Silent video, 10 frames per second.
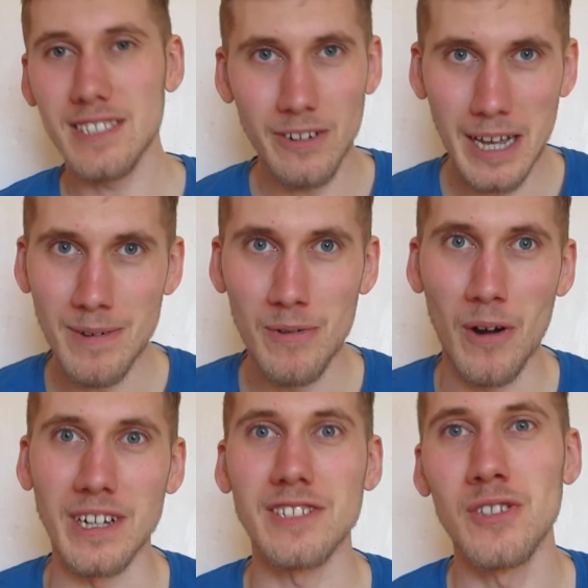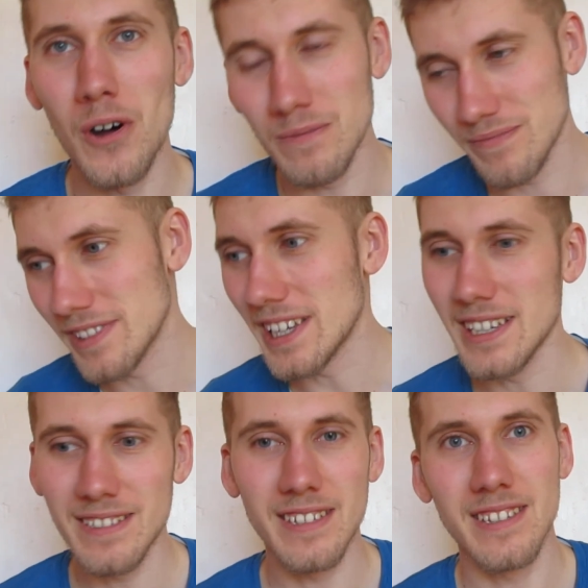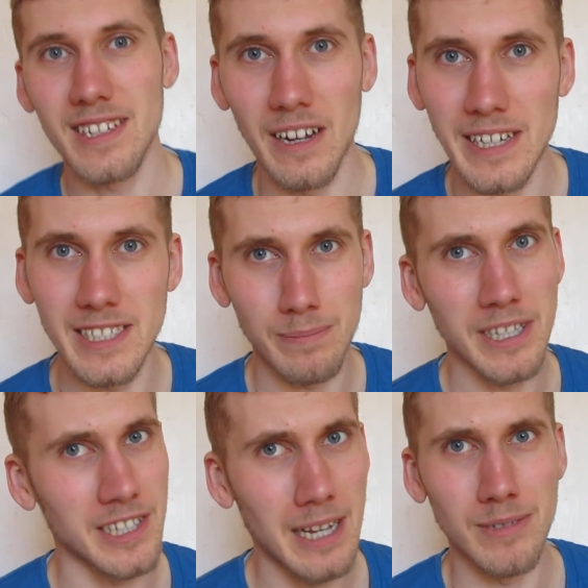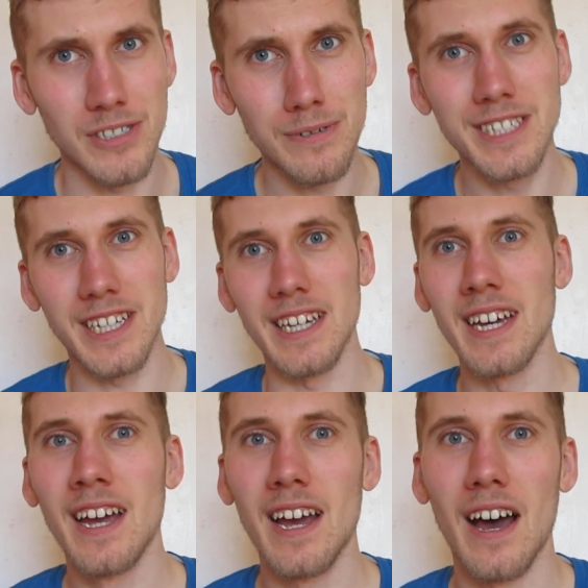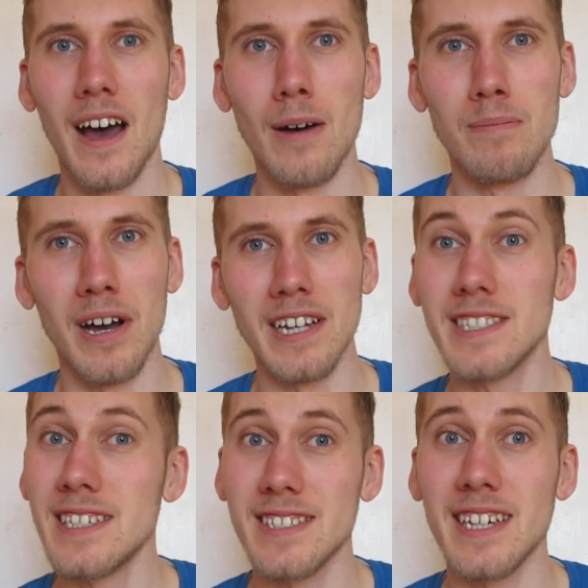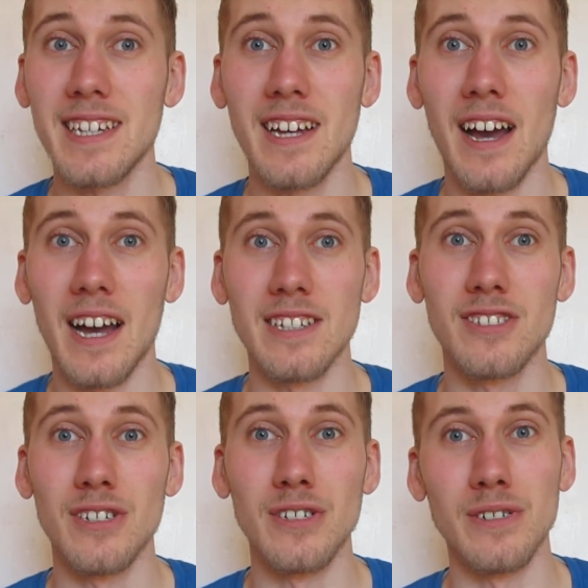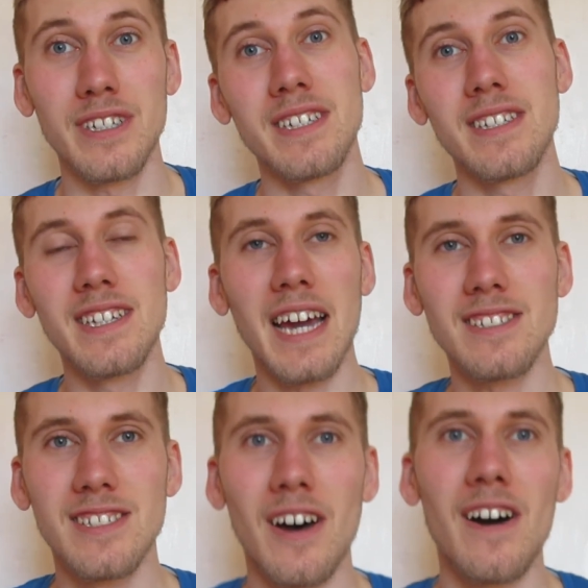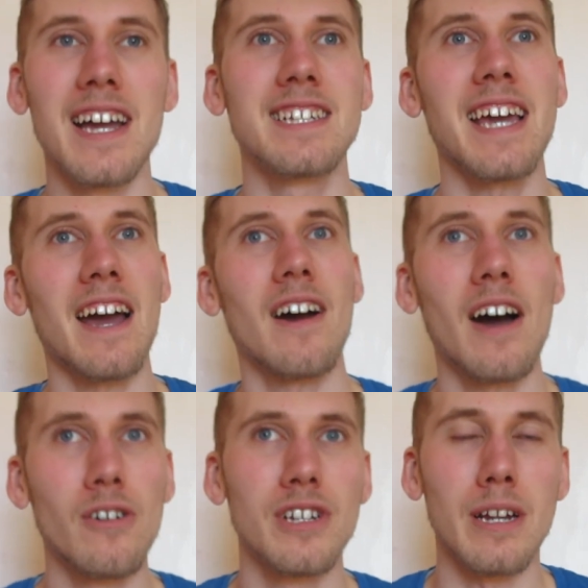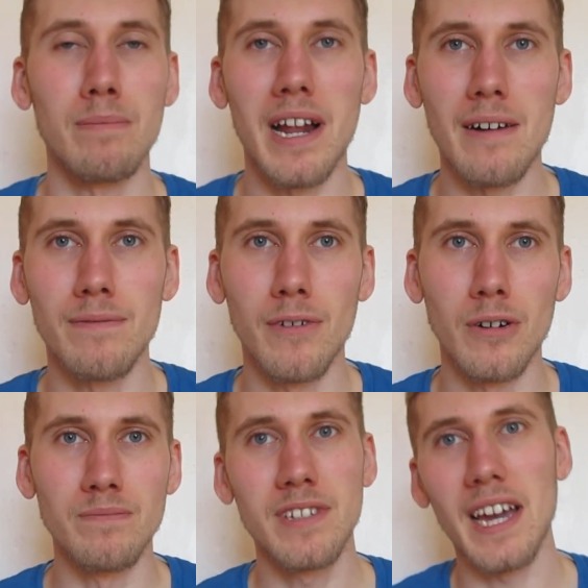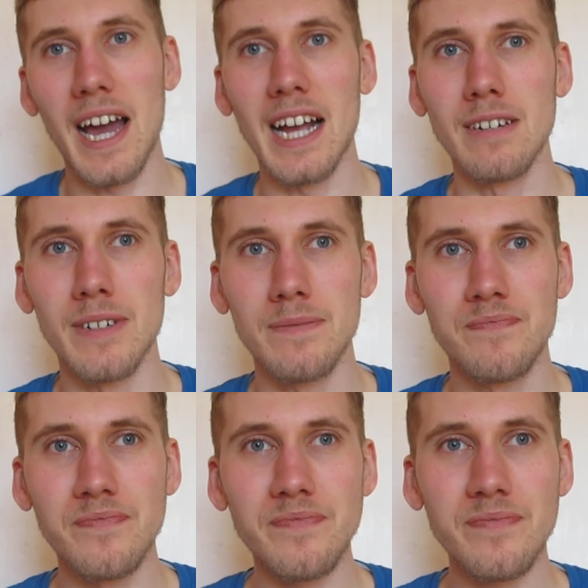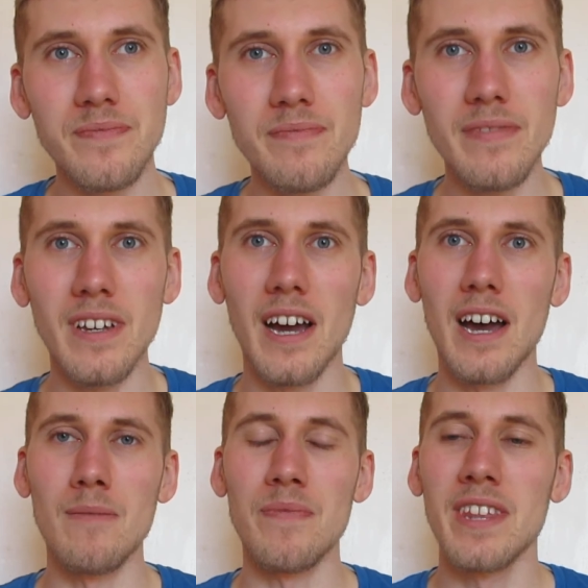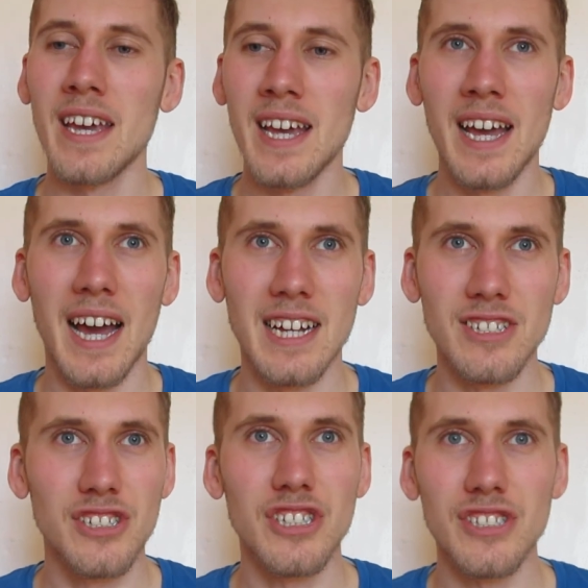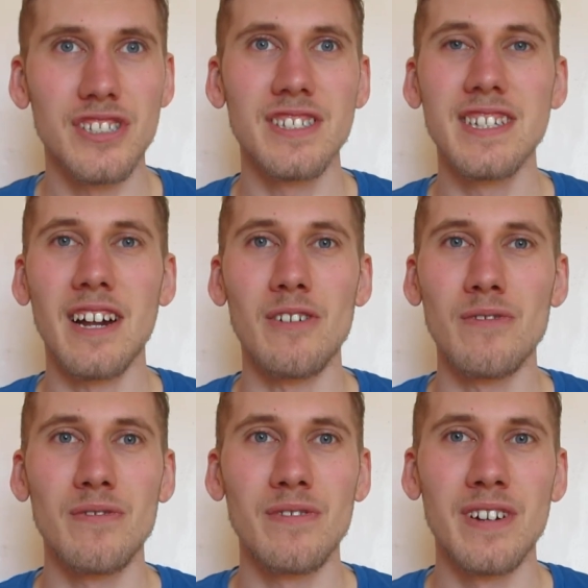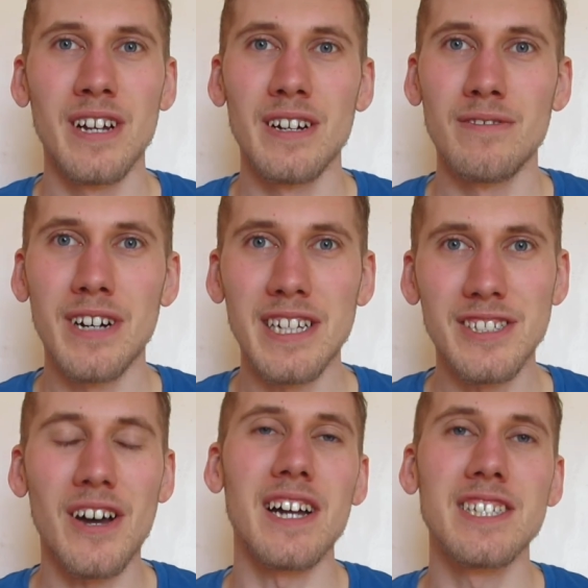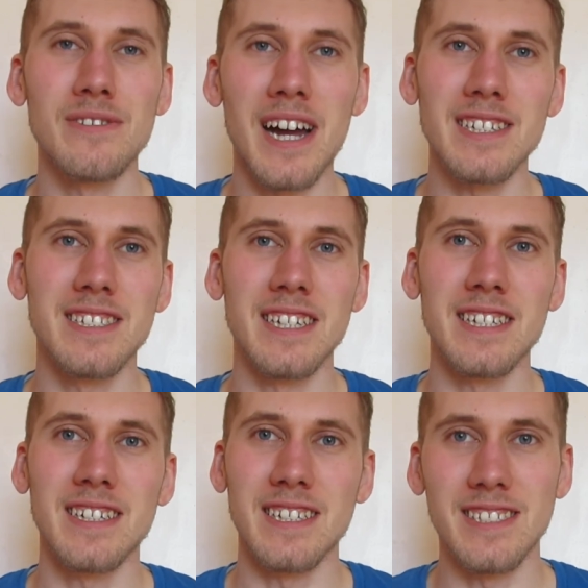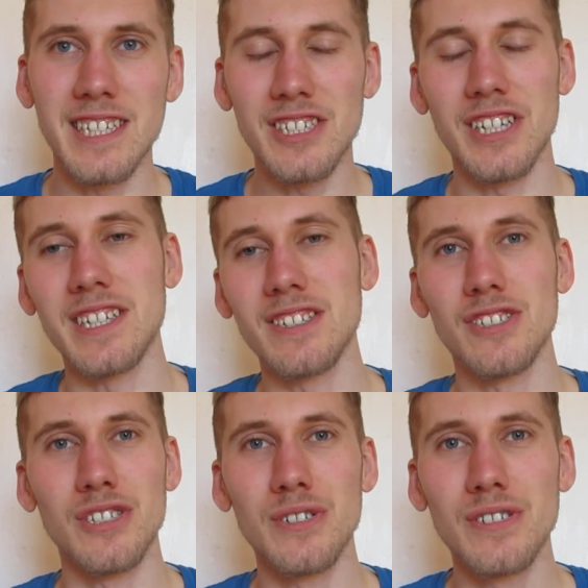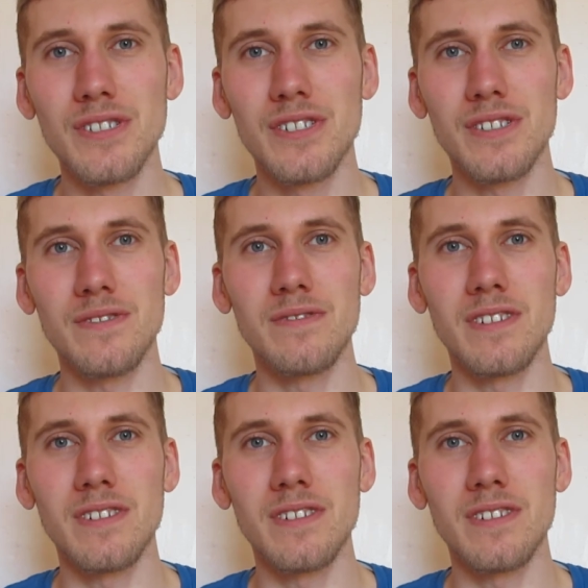don't get me wrong, it's not, you know, easy peasy lemon squeezy, but it's easy to get started, get hold of the platform, get a hang of it, and just, you know, really start interacting and teaching the students.